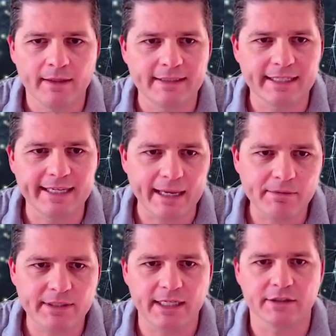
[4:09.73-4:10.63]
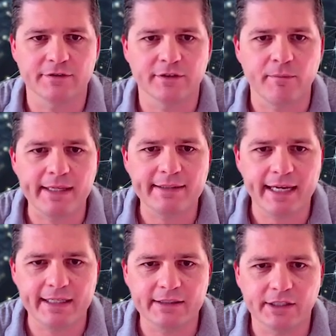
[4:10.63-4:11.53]
is a game changer for
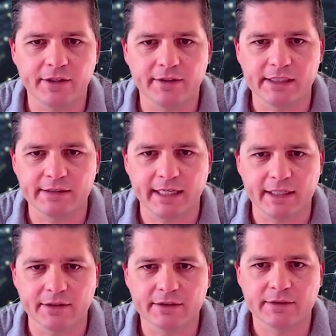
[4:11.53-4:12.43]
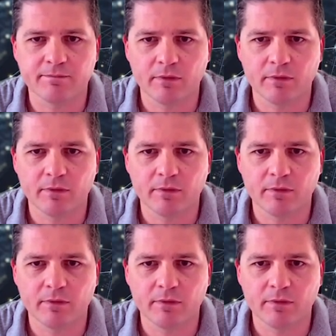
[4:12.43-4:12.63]
maintaining security standards.